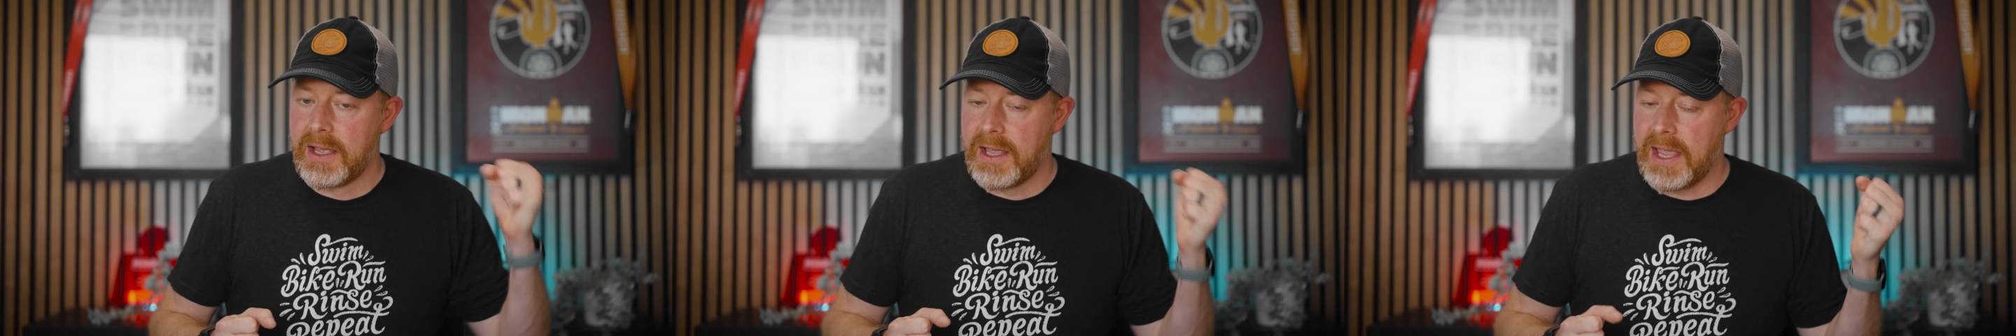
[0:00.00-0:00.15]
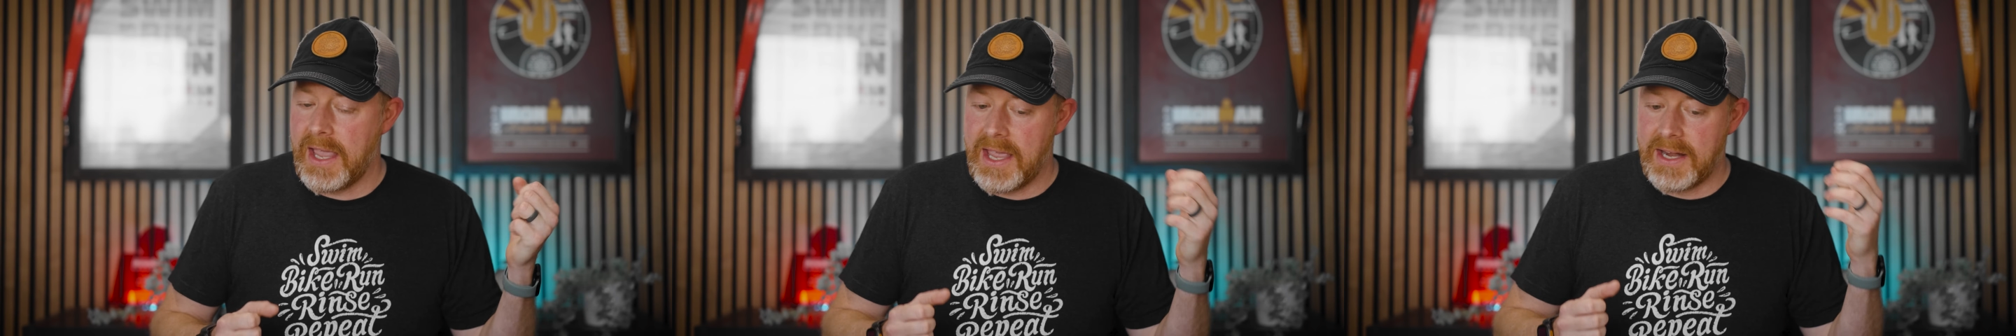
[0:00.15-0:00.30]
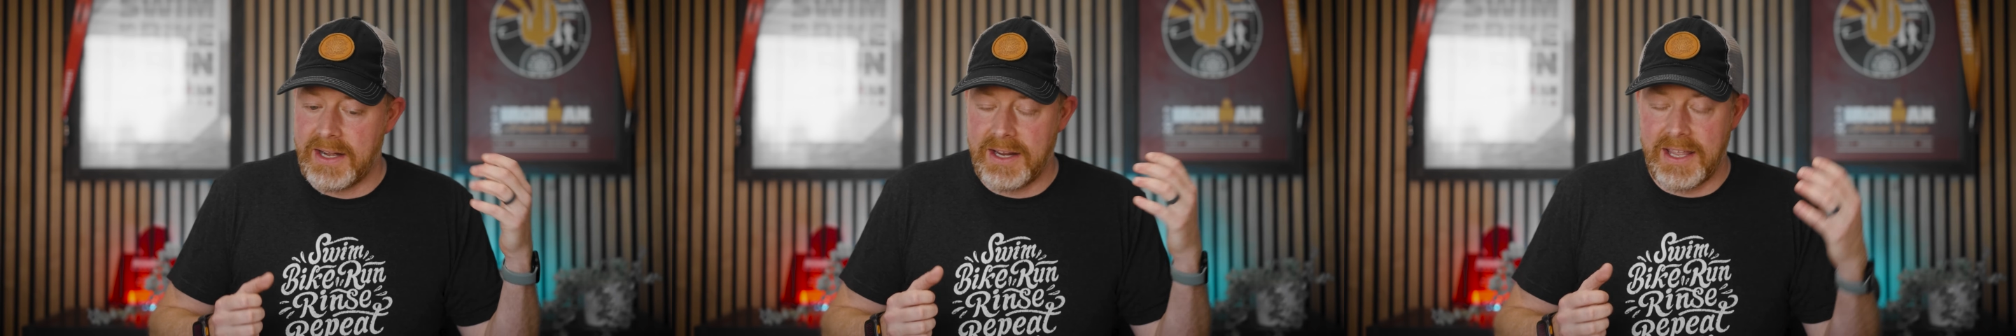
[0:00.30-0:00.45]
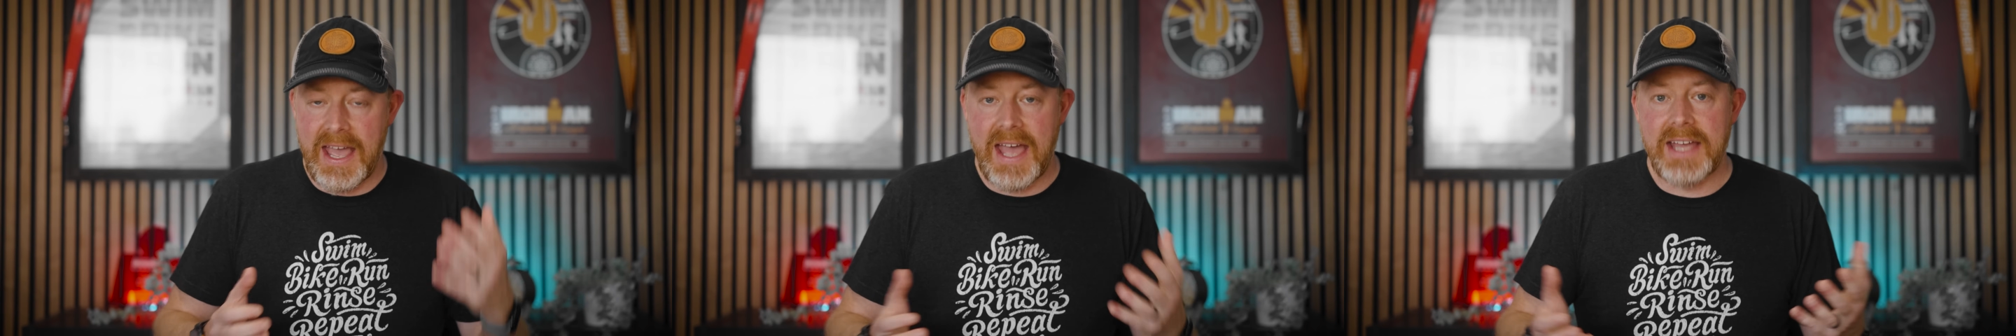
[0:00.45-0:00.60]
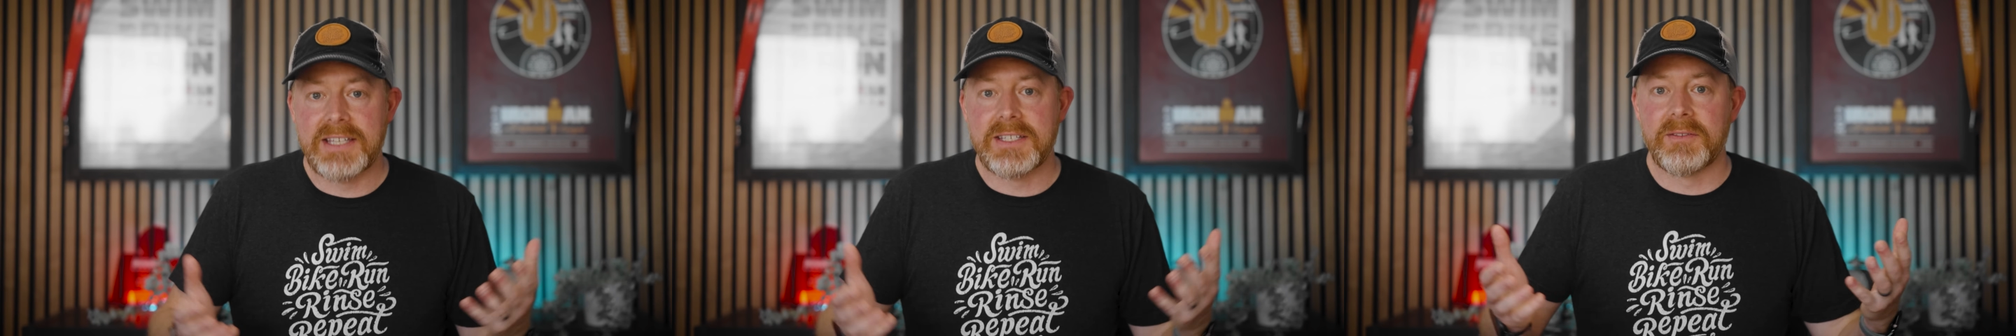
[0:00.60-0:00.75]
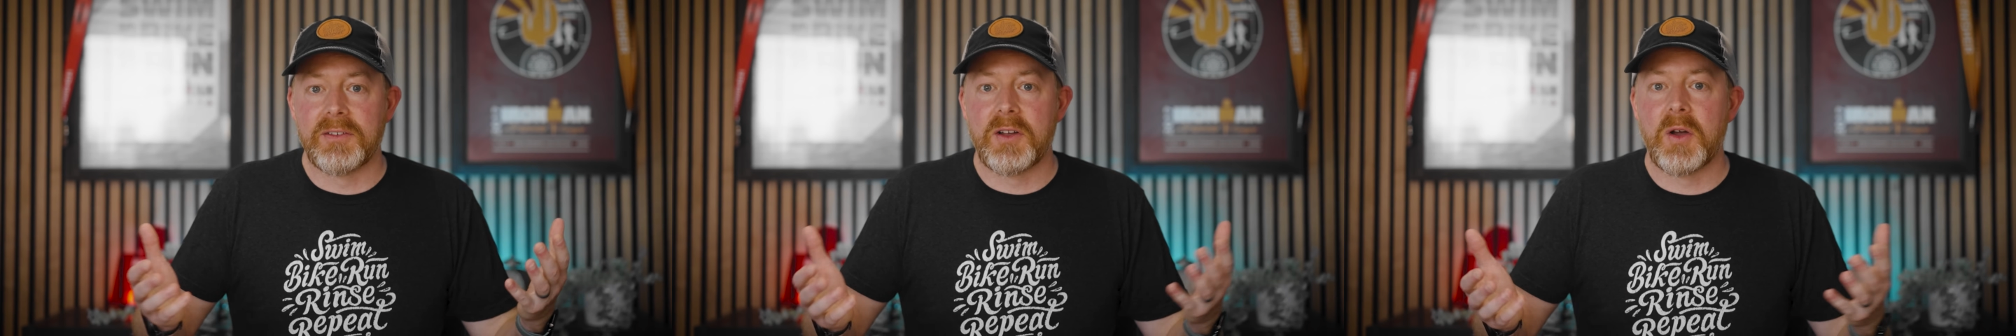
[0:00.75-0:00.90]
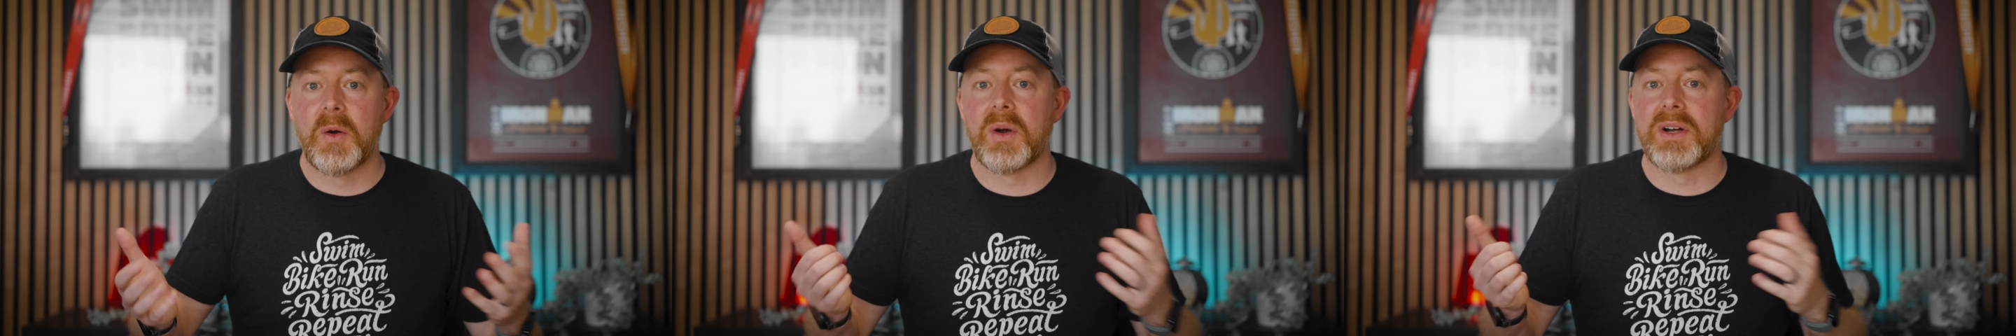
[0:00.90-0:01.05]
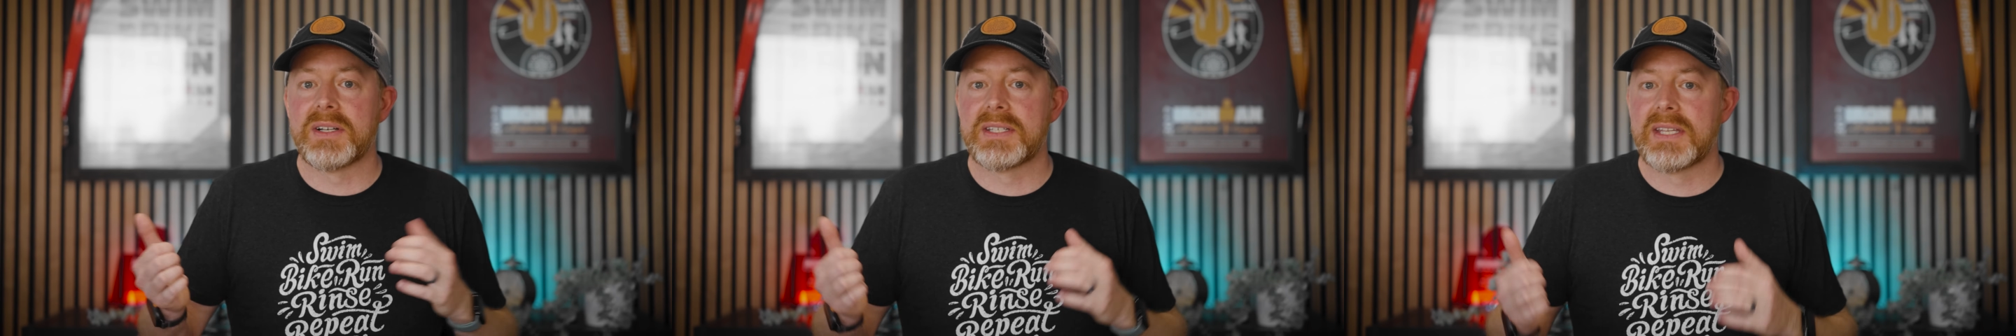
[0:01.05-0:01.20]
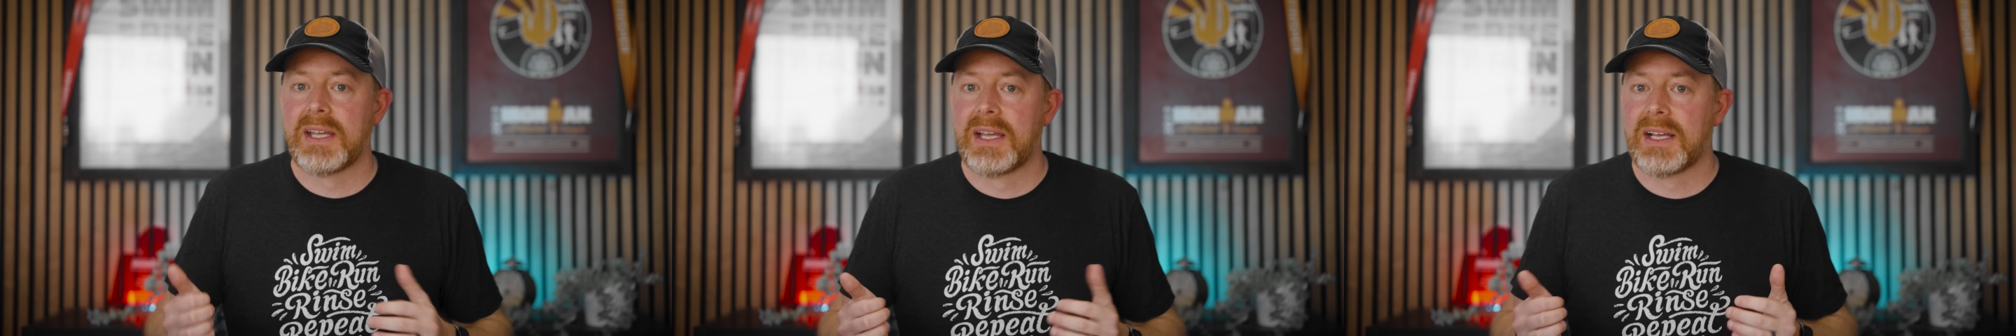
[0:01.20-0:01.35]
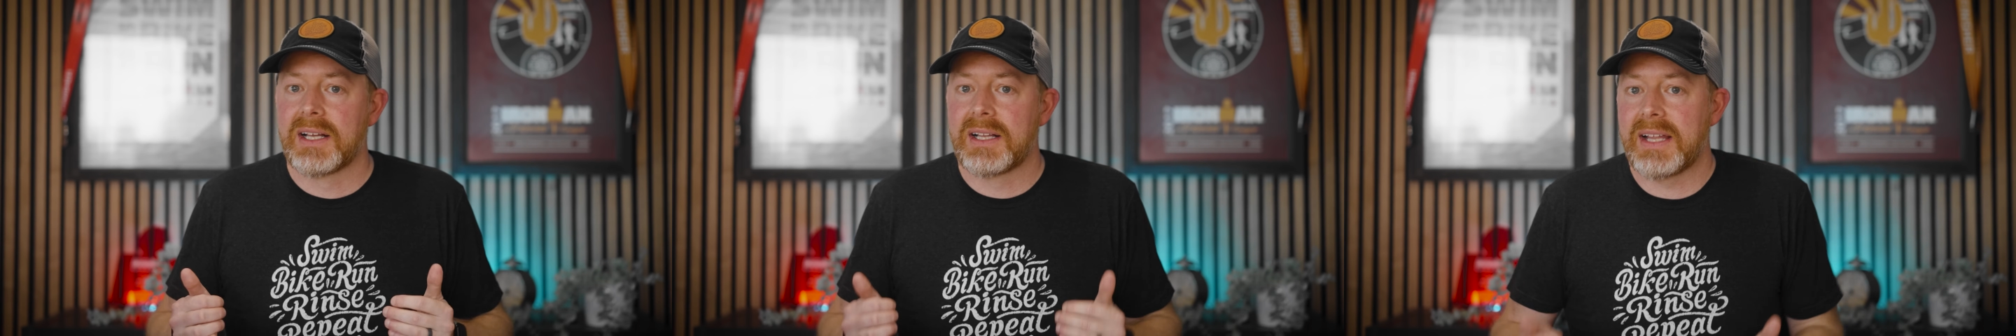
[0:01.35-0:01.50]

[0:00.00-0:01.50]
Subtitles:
And yes, of course,